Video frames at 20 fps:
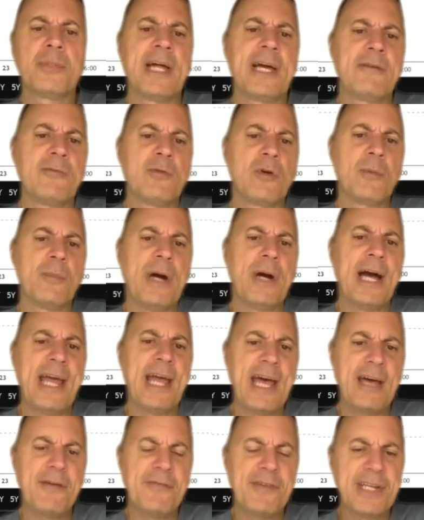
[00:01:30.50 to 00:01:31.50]
platform.
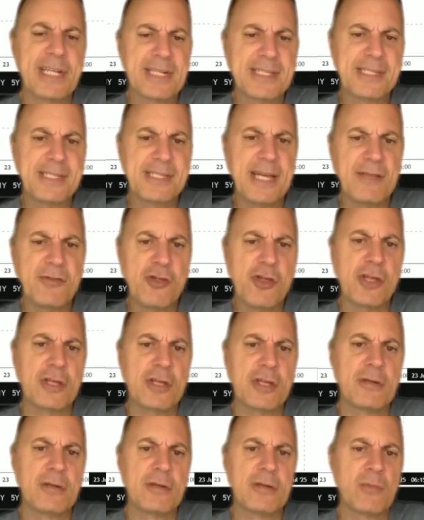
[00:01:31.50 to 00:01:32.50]
I have an
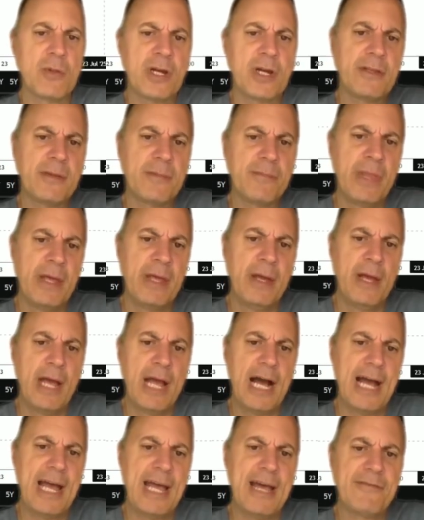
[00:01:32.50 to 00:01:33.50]
extension, right?
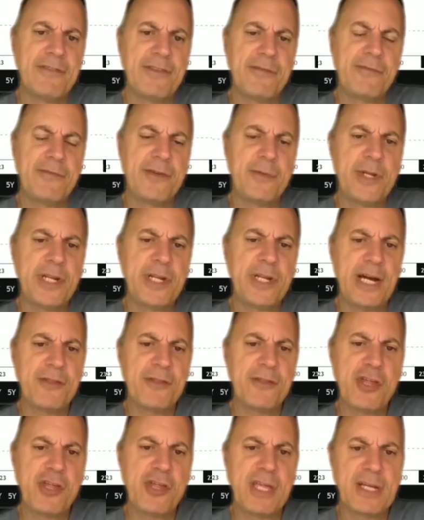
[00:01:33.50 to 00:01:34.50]
I have the
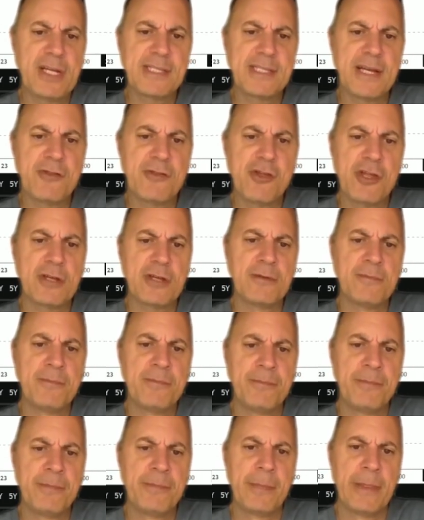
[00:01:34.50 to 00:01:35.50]
Fibonacci
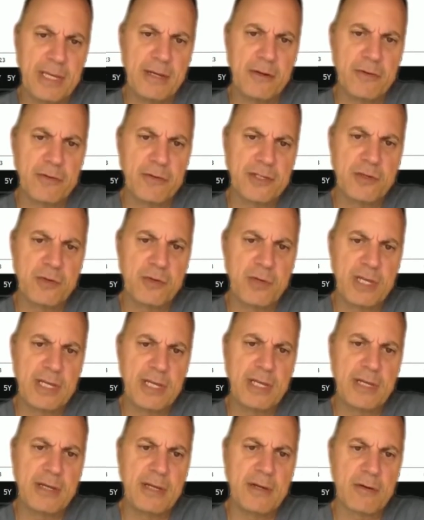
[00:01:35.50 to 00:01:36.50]
extension here to
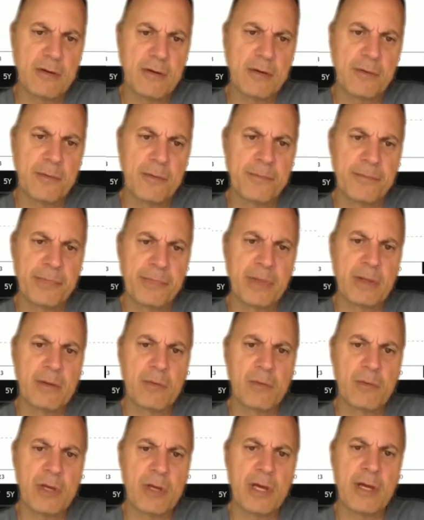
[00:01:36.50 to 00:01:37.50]
here,
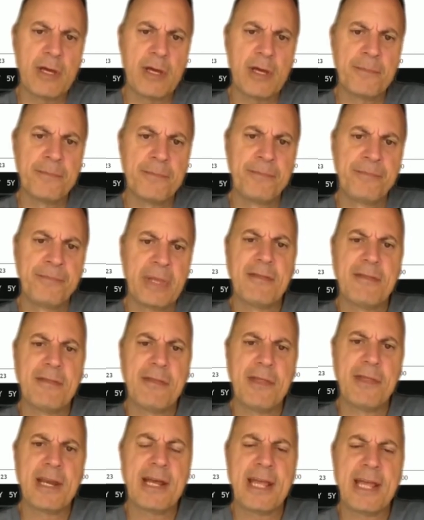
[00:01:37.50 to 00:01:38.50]
okay? And
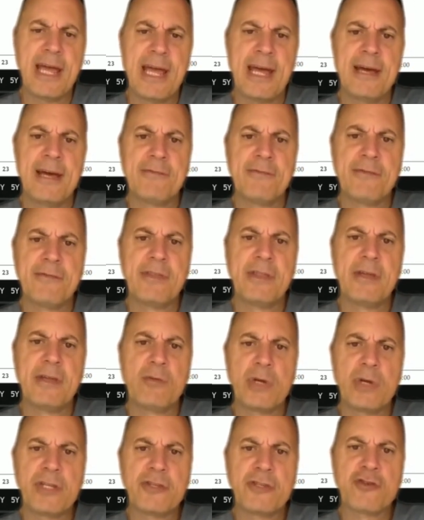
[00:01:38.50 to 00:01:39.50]
then I have
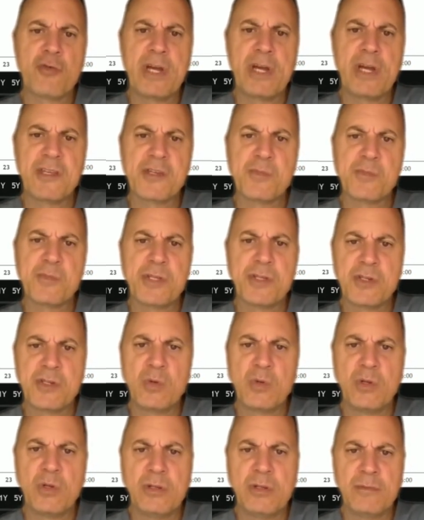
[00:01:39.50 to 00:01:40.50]
the retracement
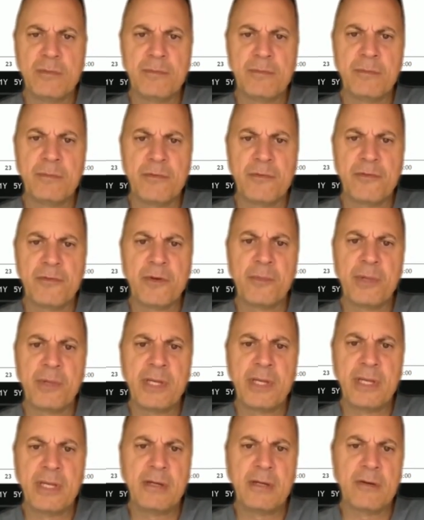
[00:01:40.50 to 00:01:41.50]
tool from
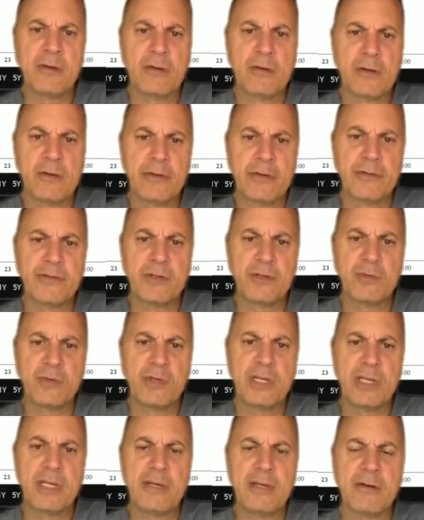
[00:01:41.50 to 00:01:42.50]
here to
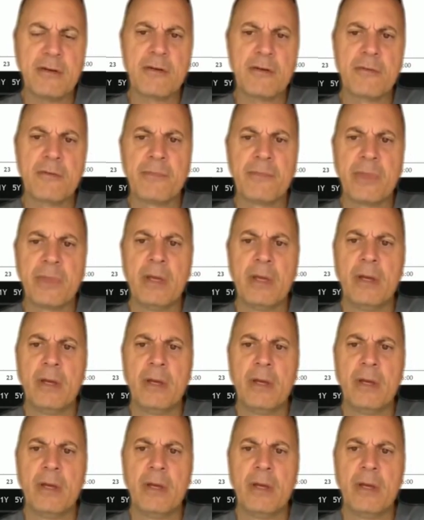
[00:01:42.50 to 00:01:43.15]
here,